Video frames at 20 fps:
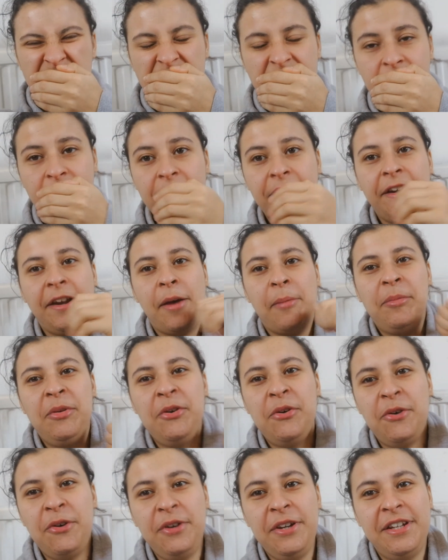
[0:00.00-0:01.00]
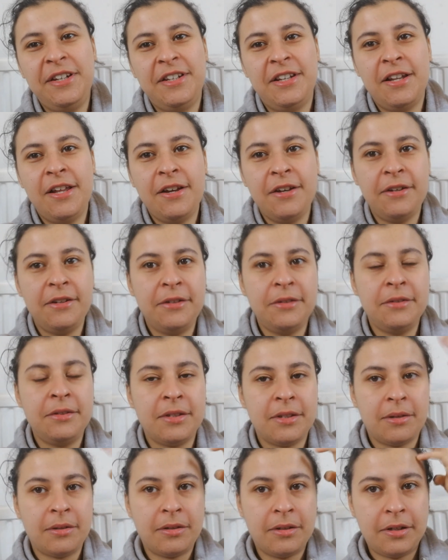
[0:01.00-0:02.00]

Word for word: Sorry, I'm yawning loads.